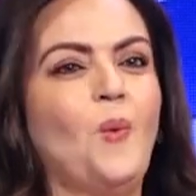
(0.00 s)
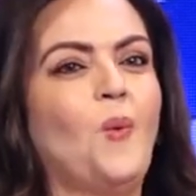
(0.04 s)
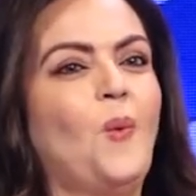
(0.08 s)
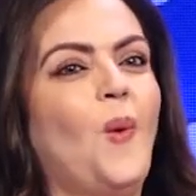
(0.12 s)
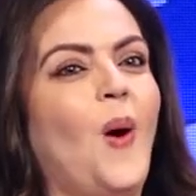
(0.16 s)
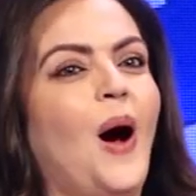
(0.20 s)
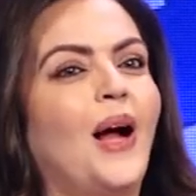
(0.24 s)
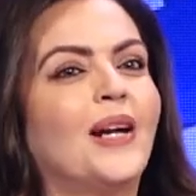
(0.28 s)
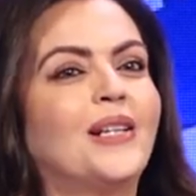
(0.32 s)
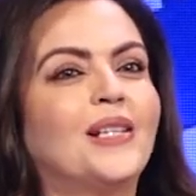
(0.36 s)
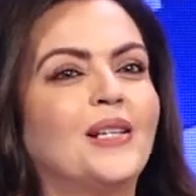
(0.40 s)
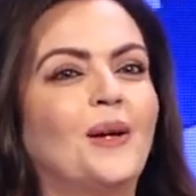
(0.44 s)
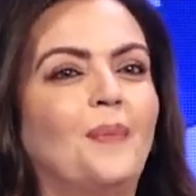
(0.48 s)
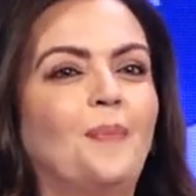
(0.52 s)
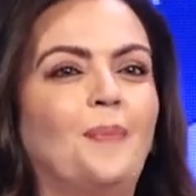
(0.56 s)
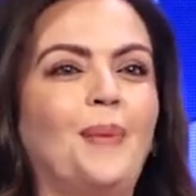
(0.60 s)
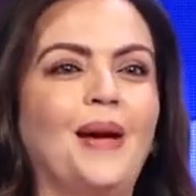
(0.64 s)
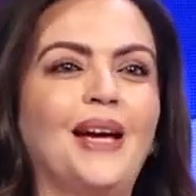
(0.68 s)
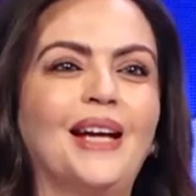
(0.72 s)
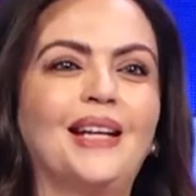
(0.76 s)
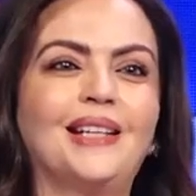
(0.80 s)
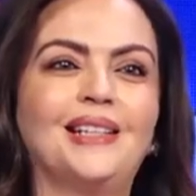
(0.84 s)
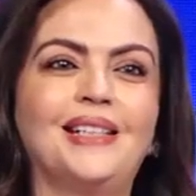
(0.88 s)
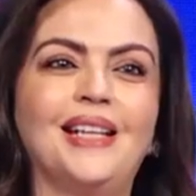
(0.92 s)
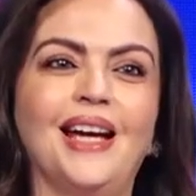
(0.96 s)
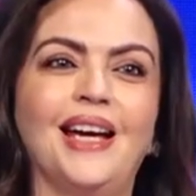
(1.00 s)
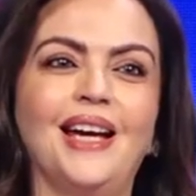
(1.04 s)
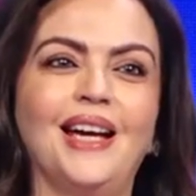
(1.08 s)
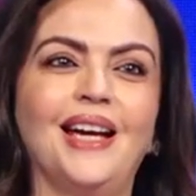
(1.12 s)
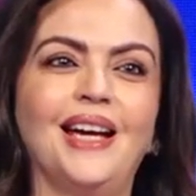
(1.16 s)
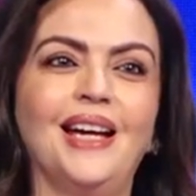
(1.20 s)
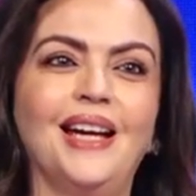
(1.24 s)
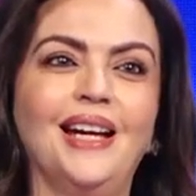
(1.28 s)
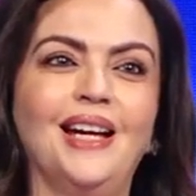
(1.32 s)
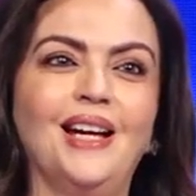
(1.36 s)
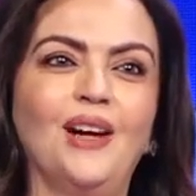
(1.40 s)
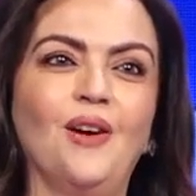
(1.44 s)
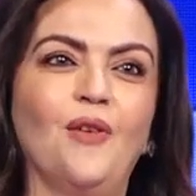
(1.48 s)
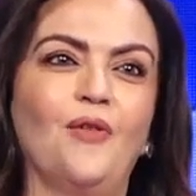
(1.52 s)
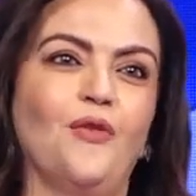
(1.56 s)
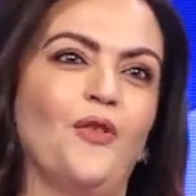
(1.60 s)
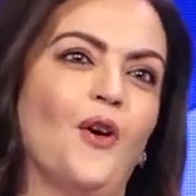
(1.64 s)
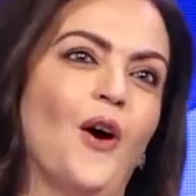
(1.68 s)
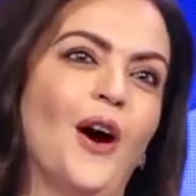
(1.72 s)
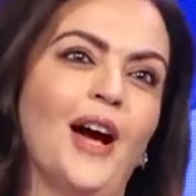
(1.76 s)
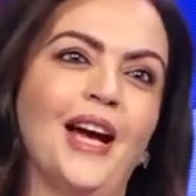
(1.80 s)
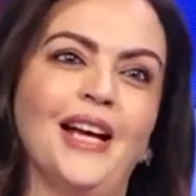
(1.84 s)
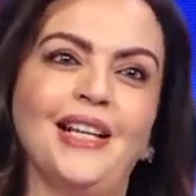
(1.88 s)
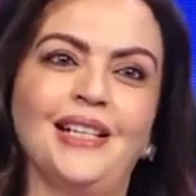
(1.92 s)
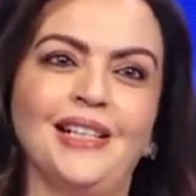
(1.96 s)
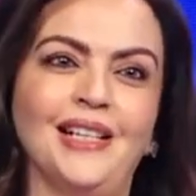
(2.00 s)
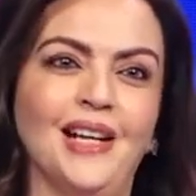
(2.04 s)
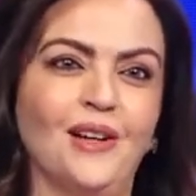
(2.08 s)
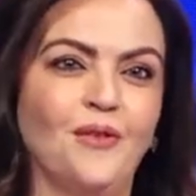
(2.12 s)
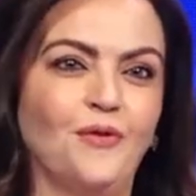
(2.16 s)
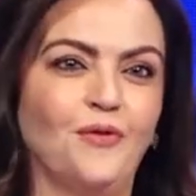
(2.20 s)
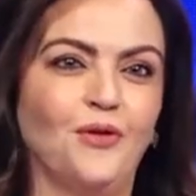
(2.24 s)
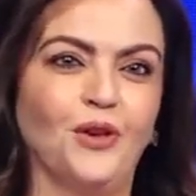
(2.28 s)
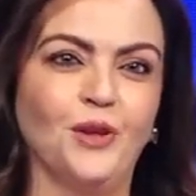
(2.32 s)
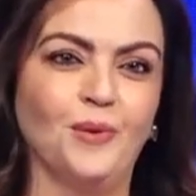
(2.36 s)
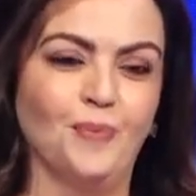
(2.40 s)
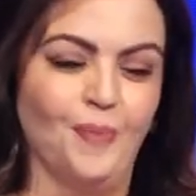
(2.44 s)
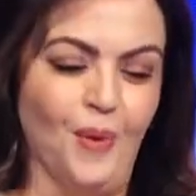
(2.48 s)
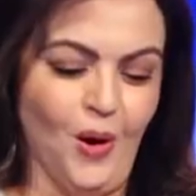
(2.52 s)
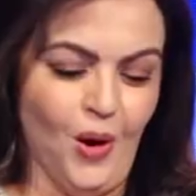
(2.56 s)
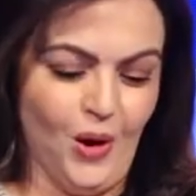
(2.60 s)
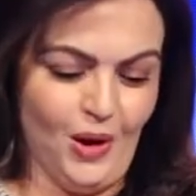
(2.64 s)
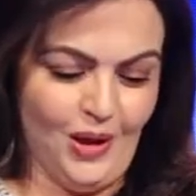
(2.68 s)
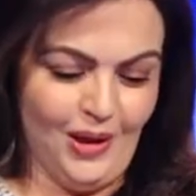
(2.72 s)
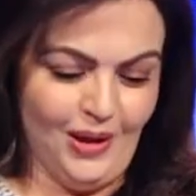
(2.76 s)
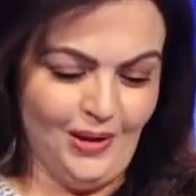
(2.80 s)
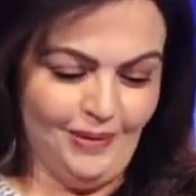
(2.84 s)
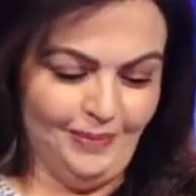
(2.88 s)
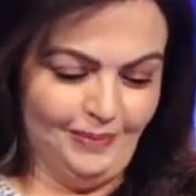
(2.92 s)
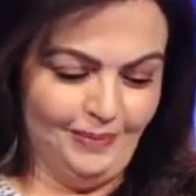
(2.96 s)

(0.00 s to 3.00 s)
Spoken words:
What a big day for Indian football.